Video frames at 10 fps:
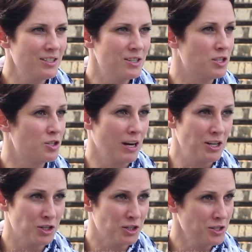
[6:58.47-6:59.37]
to
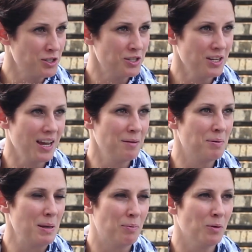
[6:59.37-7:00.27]
strangers and
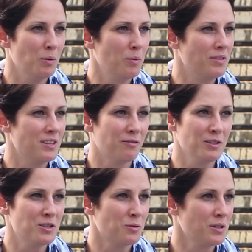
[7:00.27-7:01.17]
people with
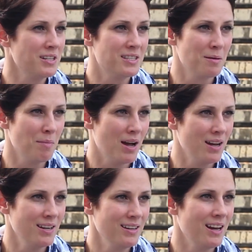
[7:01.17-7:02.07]
different stories than
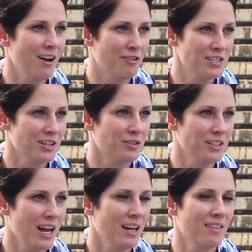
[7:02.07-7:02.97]
mine every single
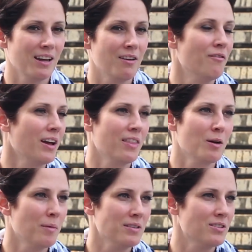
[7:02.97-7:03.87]
day, and then convey
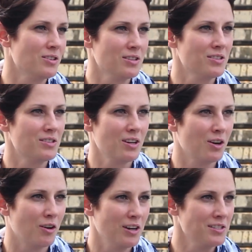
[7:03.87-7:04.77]
their messages
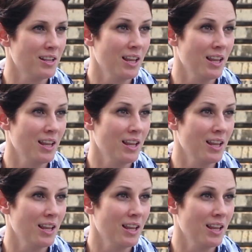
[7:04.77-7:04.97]
across